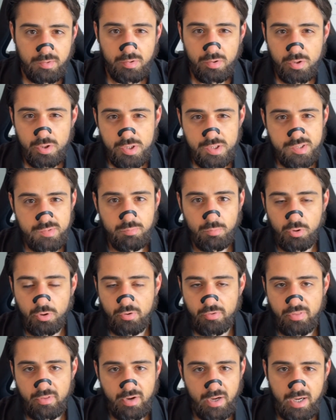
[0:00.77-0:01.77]
hurts more
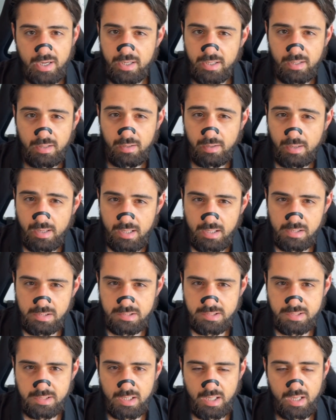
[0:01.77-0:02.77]
than anything
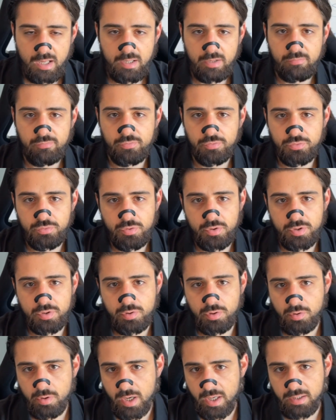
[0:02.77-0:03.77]
else, and if you do it
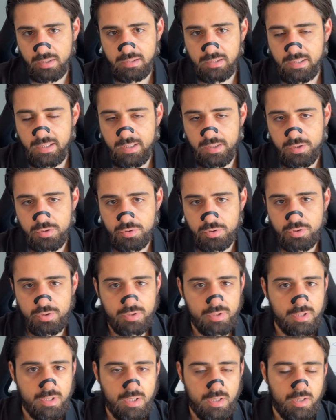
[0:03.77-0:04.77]
correctly, you're
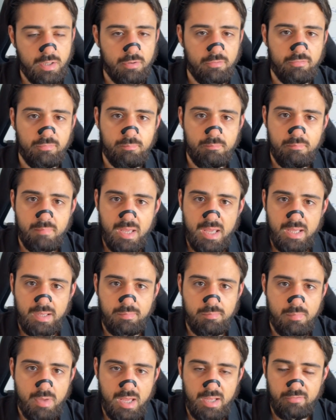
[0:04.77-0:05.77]
gonna make
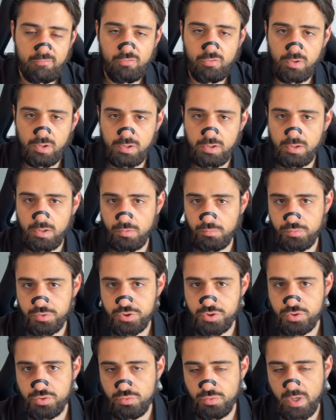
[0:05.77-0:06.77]
men fall in love with
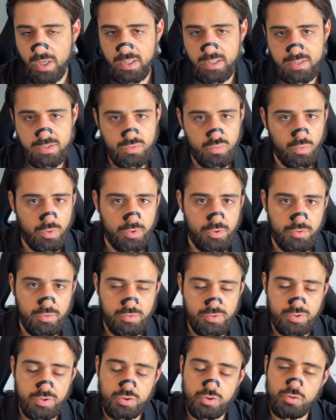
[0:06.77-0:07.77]
you, and it's what you
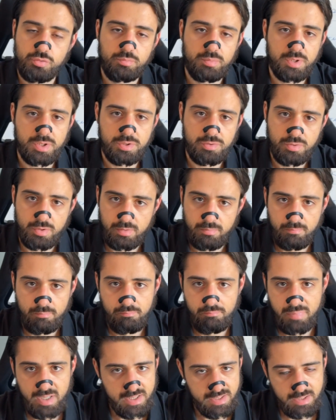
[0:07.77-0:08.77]
should be doing
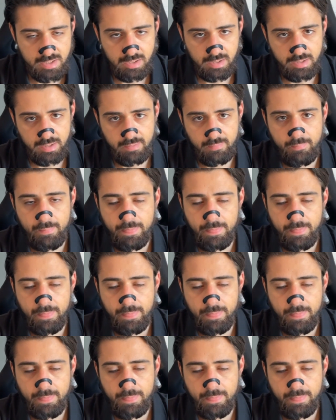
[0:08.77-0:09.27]
basically